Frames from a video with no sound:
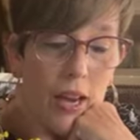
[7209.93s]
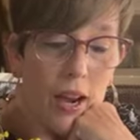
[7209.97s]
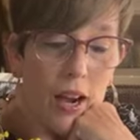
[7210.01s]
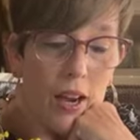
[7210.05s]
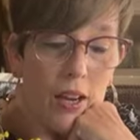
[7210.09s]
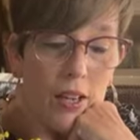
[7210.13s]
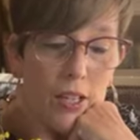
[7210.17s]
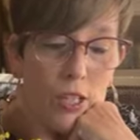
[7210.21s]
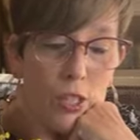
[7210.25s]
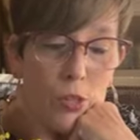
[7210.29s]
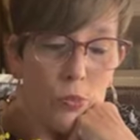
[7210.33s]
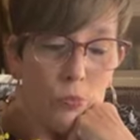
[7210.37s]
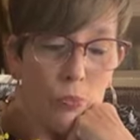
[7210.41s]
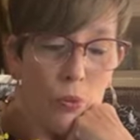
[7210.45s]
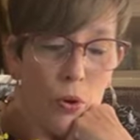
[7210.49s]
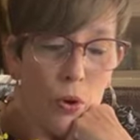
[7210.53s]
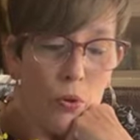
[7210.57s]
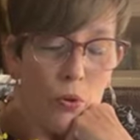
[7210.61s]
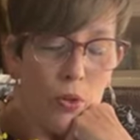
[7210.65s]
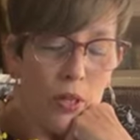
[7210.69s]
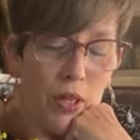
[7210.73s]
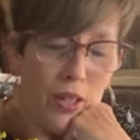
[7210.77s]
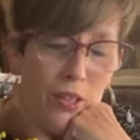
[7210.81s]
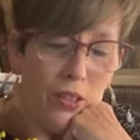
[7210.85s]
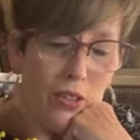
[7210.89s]
My heart is
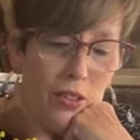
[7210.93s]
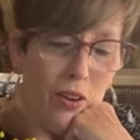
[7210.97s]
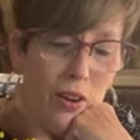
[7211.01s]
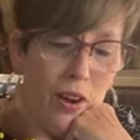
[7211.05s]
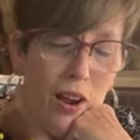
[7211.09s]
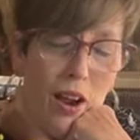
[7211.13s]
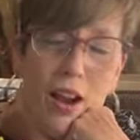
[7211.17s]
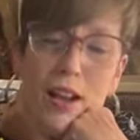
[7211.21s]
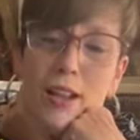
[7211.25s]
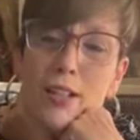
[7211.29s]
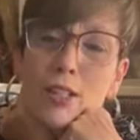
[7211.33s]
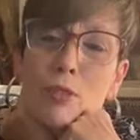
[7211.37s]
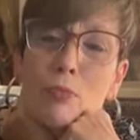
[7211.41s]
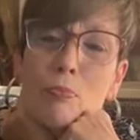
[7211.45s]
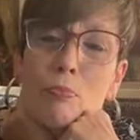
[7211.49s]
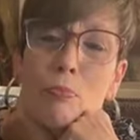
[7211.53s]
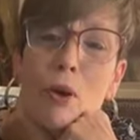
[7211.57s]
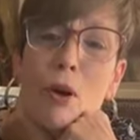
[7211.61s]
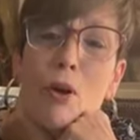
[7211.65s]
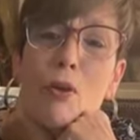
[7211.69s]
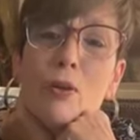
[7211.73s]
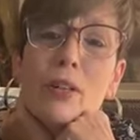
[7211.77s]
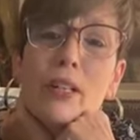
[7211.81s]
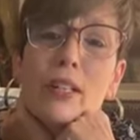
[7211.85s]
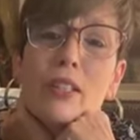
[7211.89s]
broken. Your heart's
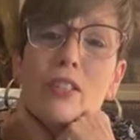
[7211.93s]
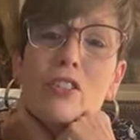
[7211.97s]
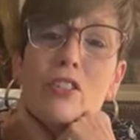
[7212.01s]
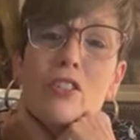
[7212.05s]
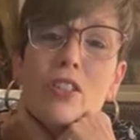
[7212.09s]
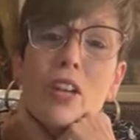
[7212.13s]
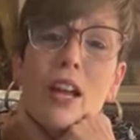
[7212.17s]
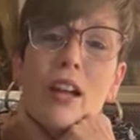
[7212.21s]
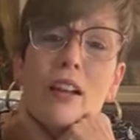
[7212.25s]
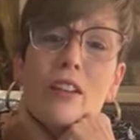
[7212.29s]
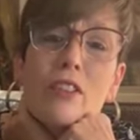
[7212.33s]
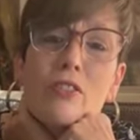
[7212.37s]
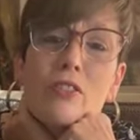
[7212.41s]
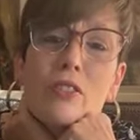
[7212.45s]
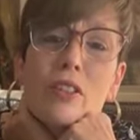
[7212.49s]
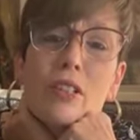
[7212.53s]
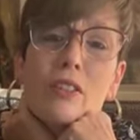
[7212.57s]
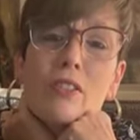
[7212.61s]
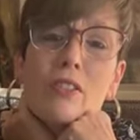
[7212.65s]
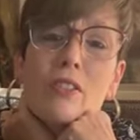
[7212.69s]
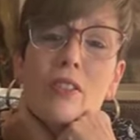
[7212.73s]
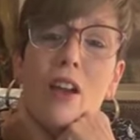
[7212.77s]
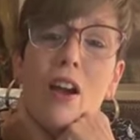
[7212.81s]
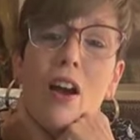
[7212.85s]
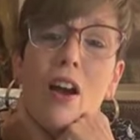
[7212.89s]
broken,
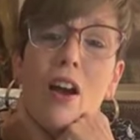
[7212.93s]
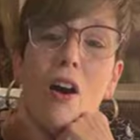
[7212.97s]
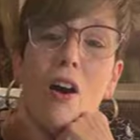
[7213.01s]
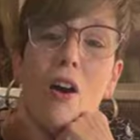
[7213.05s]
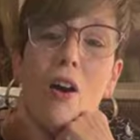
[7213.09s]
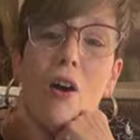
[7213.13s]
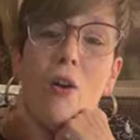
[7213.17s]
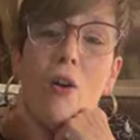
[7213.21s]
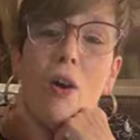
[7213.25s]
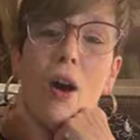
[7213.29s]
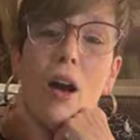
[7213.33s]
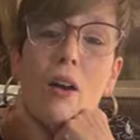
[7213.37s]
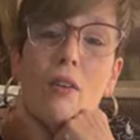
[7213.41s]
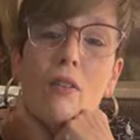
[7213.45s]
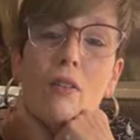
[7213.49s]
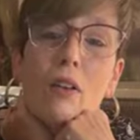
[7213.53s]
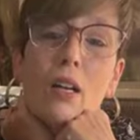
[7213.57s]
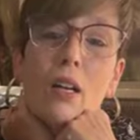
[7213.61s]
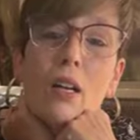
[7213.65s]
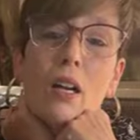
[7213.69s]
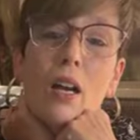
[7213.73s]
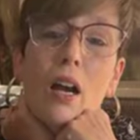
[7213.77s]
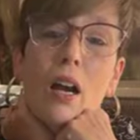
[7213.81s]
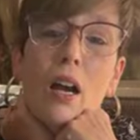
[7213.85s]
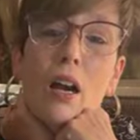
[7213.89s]
Chandra. No,
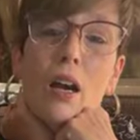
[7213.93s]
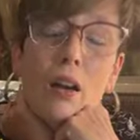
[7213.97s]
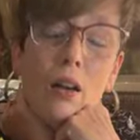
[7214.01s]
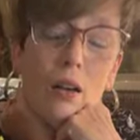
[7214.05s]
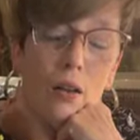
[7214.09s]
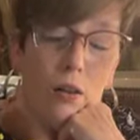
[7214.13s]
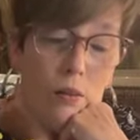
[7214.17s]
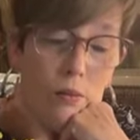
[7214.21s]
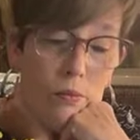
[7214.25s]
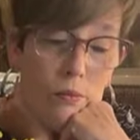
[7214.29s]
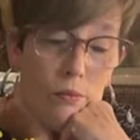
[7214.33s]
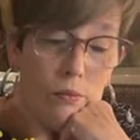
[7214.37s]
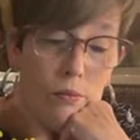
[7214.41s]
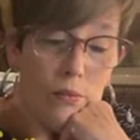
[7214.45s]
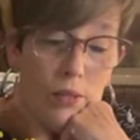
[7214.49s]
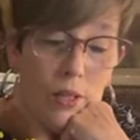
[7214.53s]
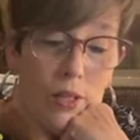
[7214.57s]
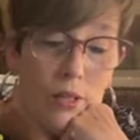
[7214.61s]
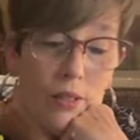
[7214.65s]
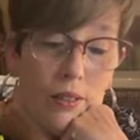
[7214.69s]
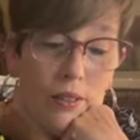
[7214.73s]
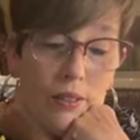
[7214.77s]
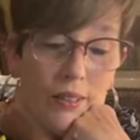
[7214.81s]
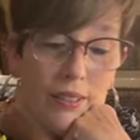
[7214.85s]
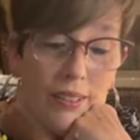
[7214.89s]
how come?
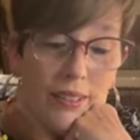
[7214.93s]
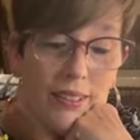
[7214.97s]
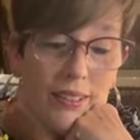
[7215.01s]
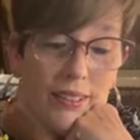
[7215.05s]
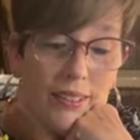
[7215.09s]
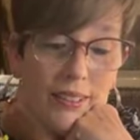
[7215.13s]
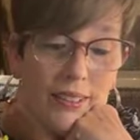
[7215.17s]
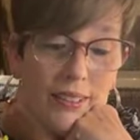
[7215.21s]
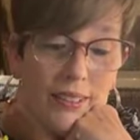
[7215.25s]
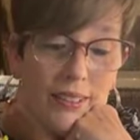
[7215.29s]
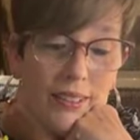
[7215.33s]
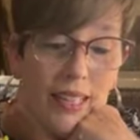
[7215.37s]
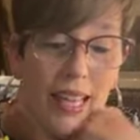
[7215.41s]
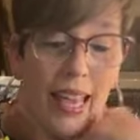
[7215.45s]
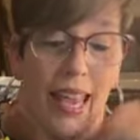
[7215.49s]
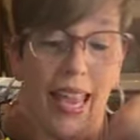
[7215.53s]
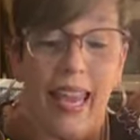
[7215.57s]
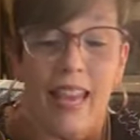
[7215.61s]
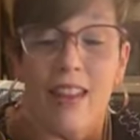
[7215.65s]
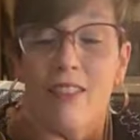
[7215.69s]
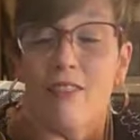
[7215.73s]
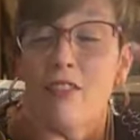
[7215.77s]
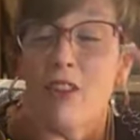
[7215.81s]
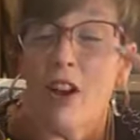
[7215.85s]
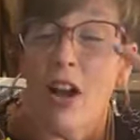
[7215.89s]

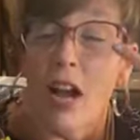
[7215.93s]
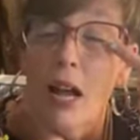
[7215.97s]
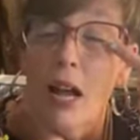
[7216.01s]
Hey,